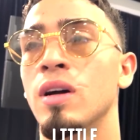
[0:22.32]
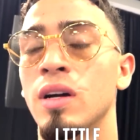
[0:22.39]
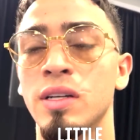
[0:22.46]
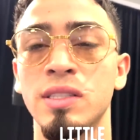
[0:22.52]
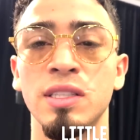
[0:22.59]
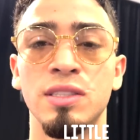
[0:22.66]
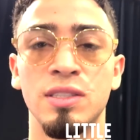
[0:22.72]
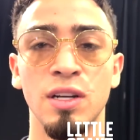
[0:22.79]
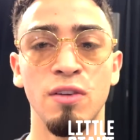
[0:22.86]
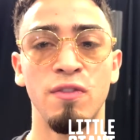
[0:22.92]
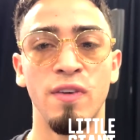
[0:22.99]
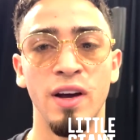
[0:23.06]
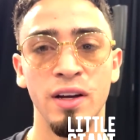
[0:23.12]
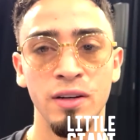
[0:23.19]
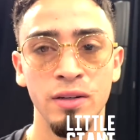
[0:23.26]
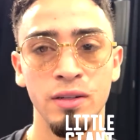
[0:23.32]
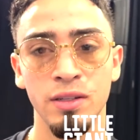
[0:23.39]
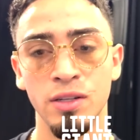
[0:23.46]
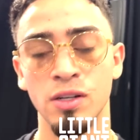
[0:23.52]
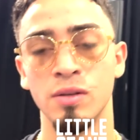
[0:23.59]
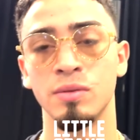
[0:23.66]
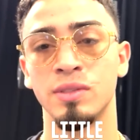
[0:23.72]
He's a tough fighter,
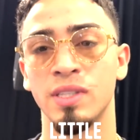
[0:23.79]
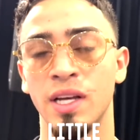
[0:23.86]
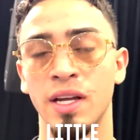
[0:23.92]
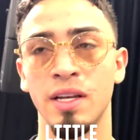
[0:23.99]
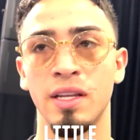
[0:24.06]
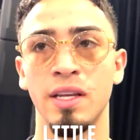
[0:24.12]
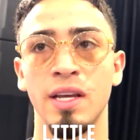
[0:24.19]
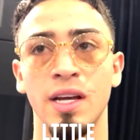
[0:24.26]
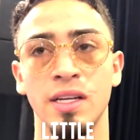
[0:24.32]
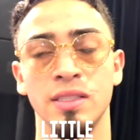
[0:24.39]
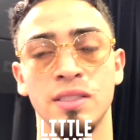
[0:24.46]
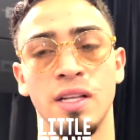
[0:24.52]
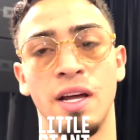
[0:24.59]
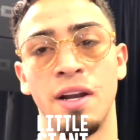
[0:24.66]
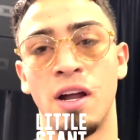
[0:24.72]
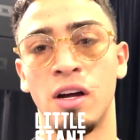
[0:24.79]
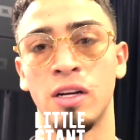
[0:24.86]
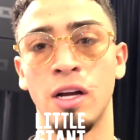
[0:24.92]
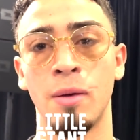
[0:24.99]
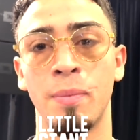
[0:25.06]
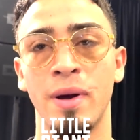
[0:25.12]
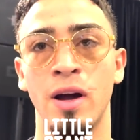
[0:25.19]
you know what I'm saying? He has that
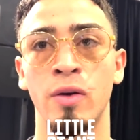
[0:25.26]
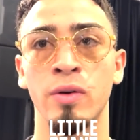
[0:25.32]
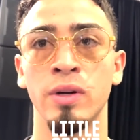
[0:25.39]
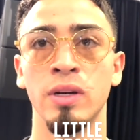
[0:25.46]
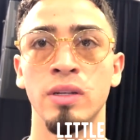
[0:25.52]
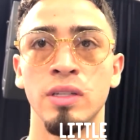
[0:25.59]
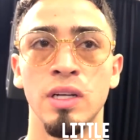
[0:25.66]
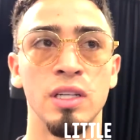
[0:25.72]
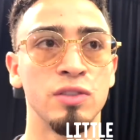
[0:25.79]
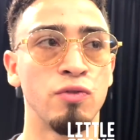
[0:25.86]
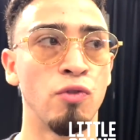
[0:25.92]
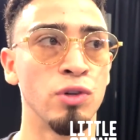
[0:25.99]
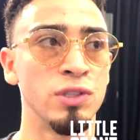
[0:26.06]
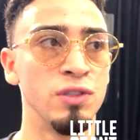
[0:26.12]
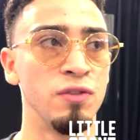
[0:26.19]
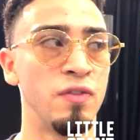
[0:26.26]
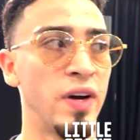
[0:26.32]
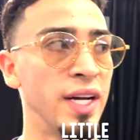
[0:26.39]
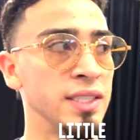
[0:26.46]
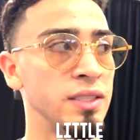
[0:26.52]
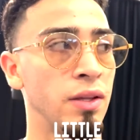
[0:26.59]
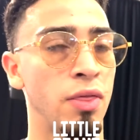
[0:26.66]
knockout power. He has 14
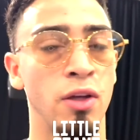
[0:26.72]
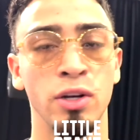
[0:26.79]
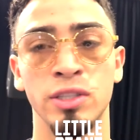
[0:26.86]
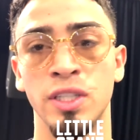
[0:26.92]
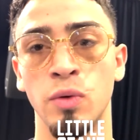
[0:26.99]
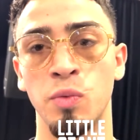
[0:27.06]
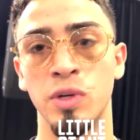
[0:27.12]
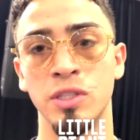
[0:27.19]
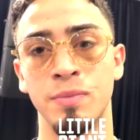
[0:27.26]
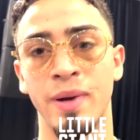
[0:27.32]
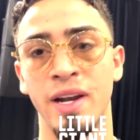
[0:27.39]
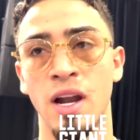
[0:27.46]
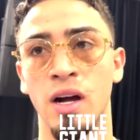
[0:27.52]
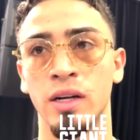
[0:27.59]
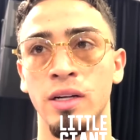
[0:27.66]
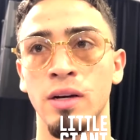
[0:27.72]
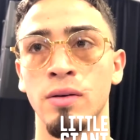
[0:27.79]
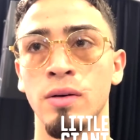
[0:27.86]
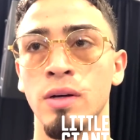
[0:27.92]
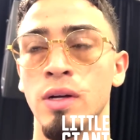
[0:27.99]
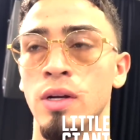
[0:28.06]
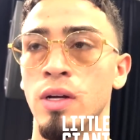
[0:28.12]
fights, 13 wins by knockout.
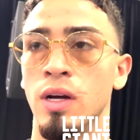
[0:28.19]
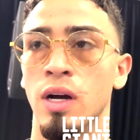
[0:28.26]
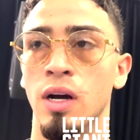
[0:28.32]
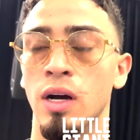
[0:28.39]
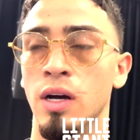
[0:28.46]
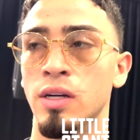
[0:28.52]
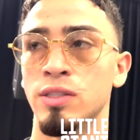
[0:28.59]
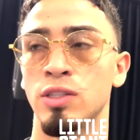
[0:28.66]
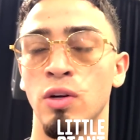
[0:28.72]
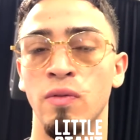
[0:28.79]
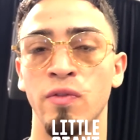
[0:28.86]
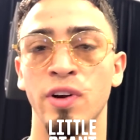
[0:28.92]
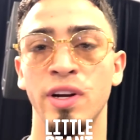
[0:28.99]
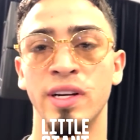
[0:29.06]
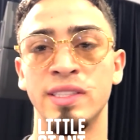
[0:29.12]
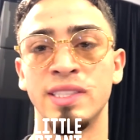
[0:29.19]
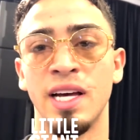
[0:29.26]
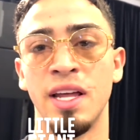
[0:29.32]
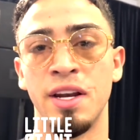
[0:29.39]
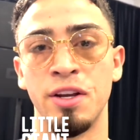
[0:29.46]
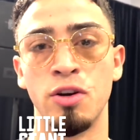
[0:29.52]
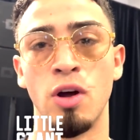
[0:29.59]
So I'm very
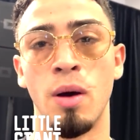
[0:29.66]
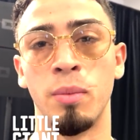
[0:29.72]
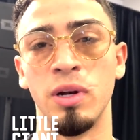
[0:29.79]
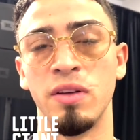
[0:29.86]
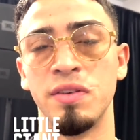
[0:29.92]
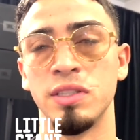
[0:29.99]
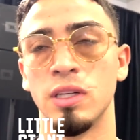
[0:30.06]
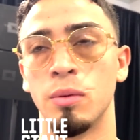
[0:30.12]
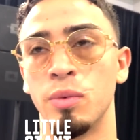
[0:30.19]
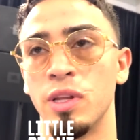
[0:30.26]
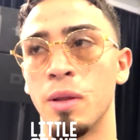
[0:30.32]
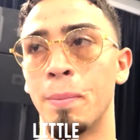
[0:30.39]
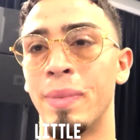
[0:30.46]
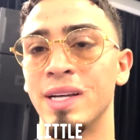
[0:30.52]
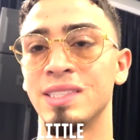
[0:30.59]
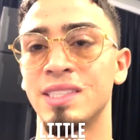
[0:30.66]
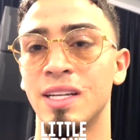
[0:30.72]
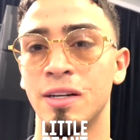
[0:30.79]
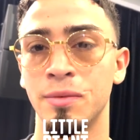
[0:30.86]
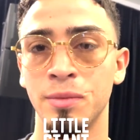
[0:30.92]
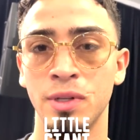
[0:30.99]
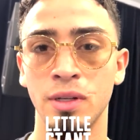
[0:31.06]
excited. You know, I believe he's going to bring the best
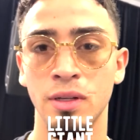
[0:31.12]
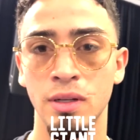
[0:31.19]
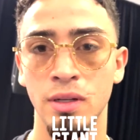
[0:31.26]
out of me.